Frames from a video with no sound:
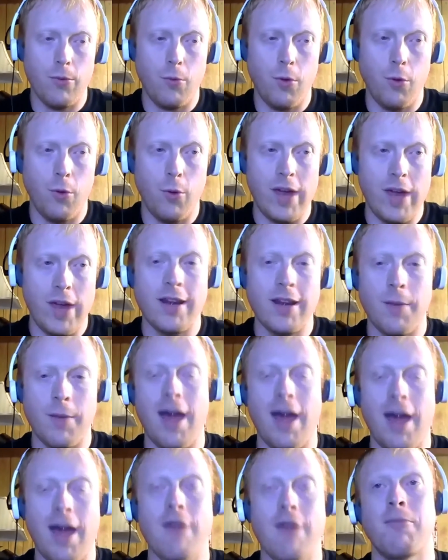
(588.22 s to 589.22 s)
What we end
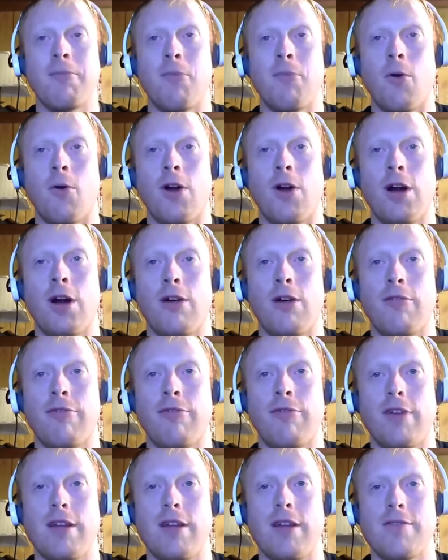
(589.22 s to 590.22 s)
up having more
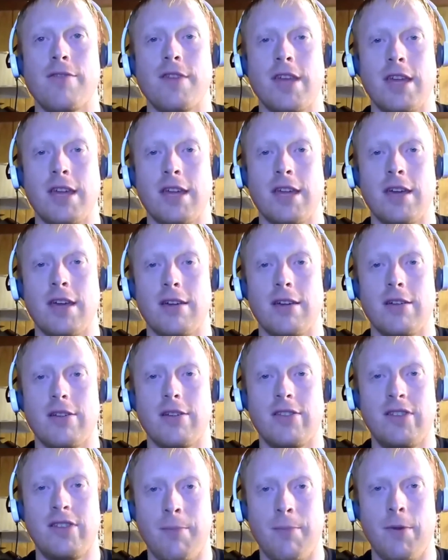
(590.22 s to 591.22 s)
of in the
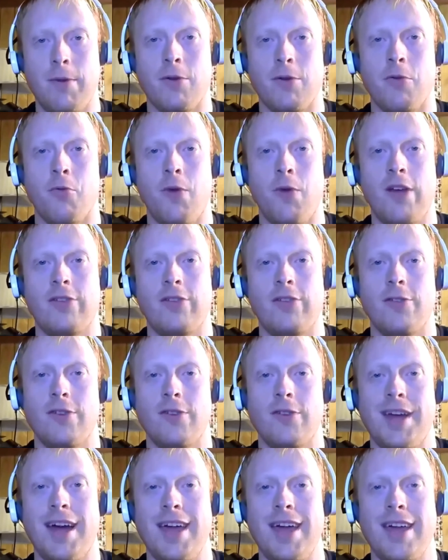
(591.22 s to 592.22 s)
typical
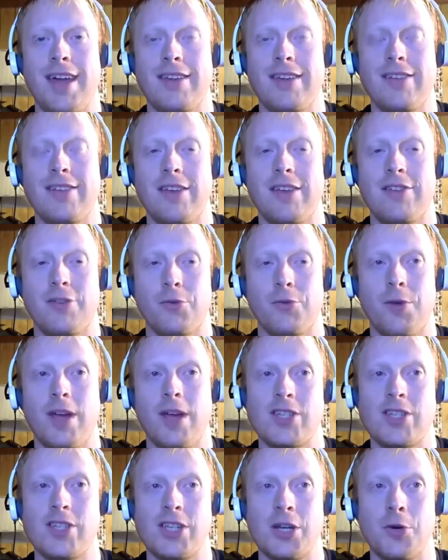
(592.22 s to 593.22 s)
Western diet is a
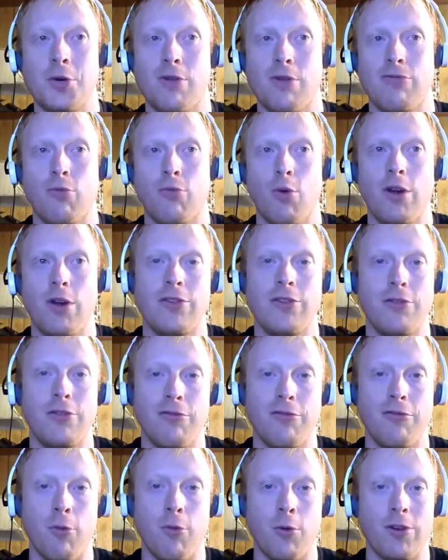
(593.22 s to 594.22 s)
ratio of 1
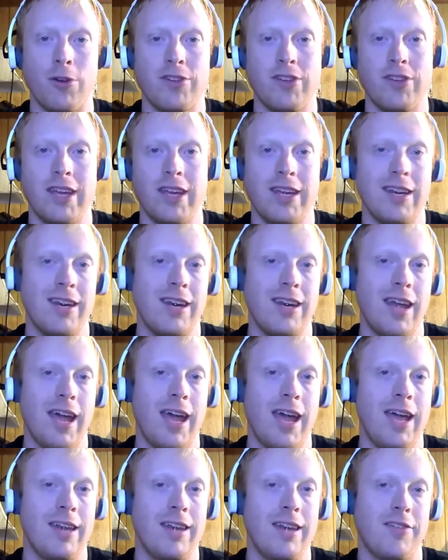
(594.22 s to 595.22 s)
to 14
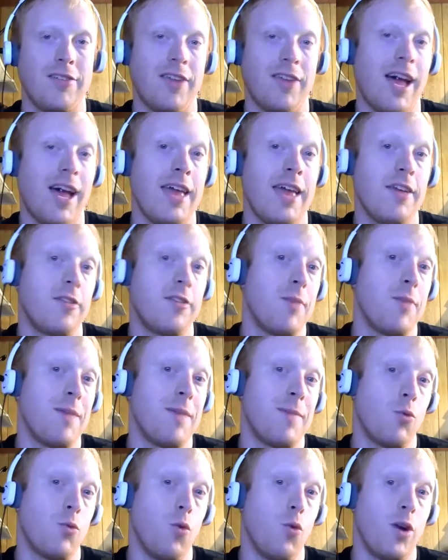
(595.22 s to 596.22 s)
and as high as
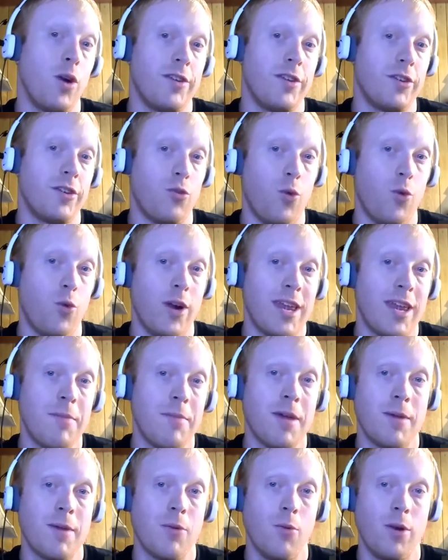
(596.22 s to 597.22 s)
maybe 1 to 20,
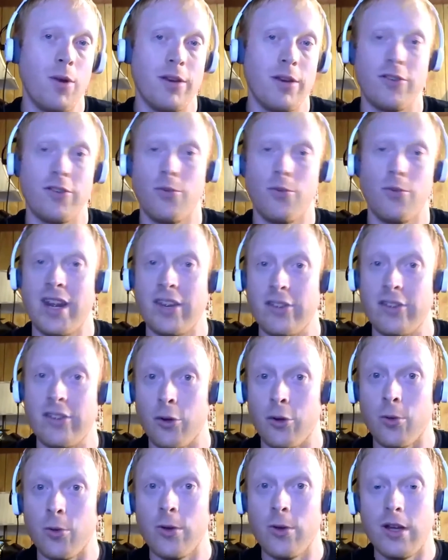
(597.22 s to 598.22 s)
maybe 1 to
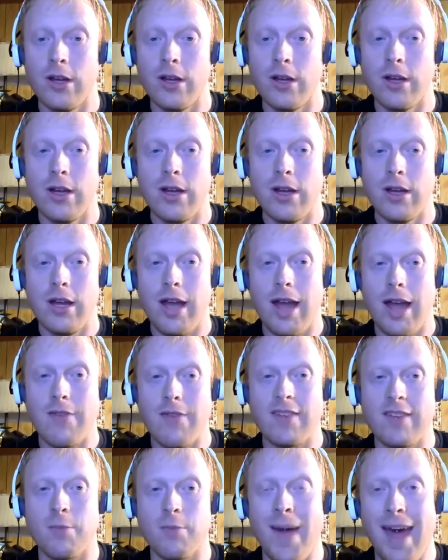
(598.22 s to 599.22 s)
22,
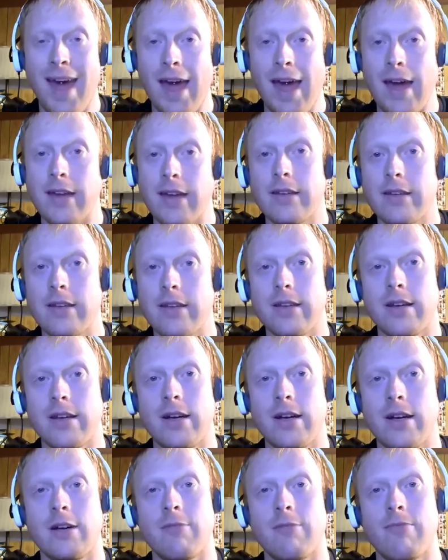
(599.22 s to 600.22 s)
and that's bad.
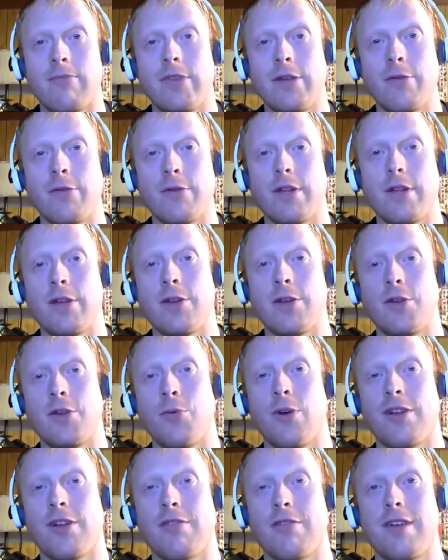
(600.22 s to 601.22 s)

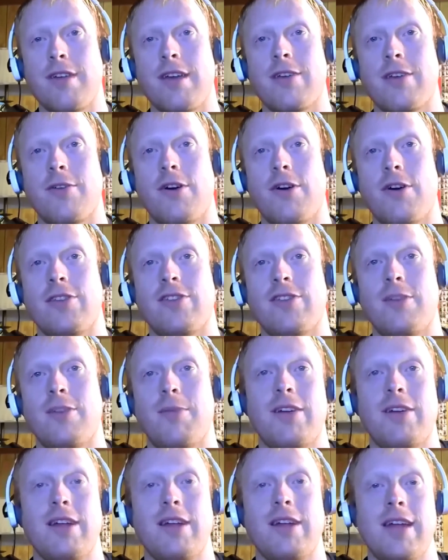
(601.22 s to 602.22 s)
You want to think on
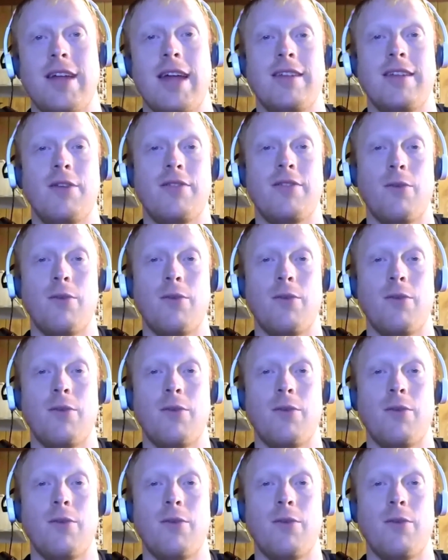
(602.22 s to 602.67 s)
something like that